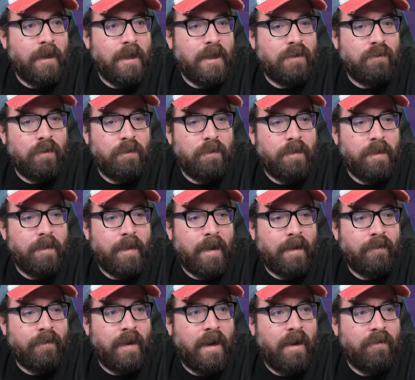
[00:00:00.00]
list would be
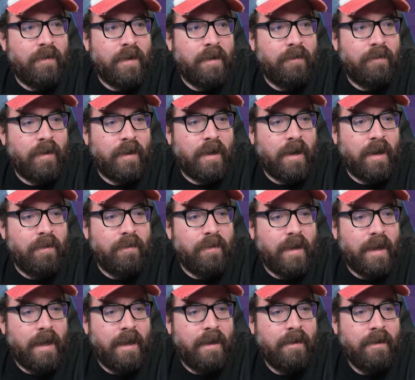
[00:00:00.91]
Banfalvi if I go
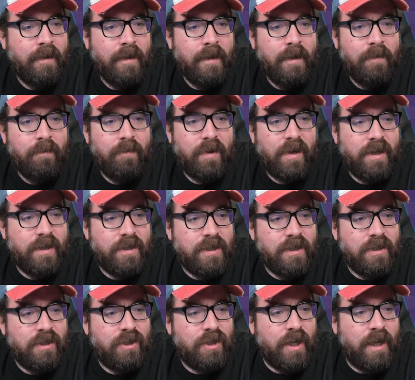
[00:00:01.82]
there, because
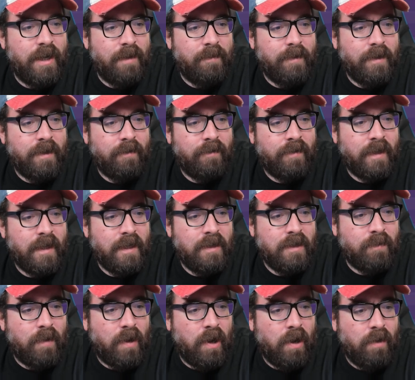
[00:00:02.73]
he's German. I think
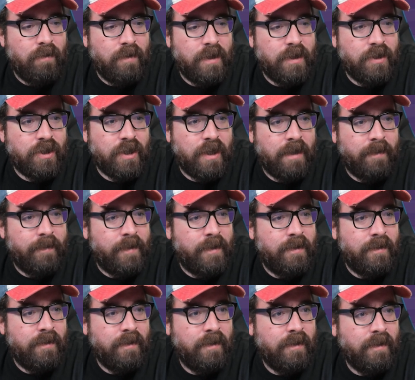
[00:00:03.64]
he's my only
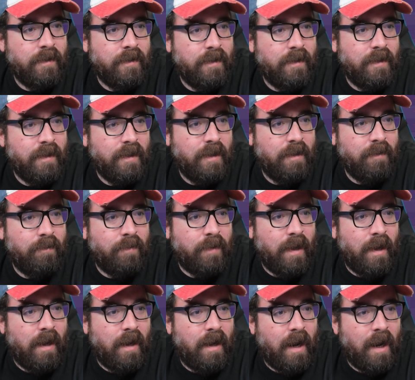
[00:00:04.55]
German.
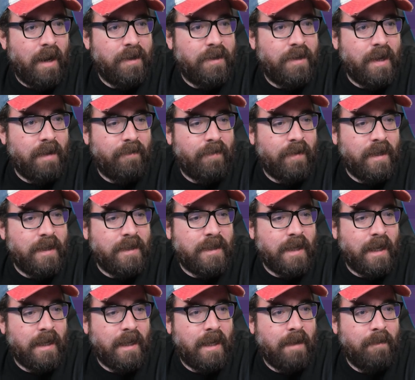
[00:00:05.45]
But I'd definitely
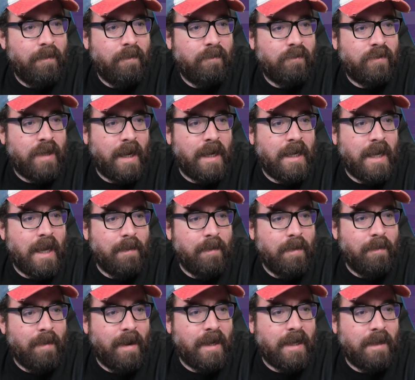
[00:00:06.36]
take him
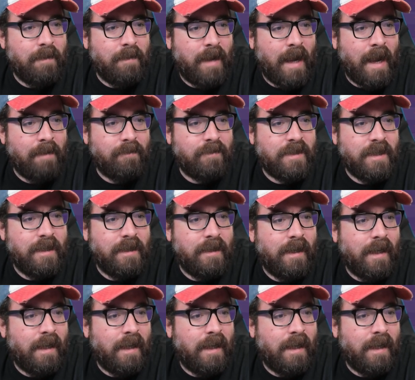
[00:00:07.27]
and make him captain.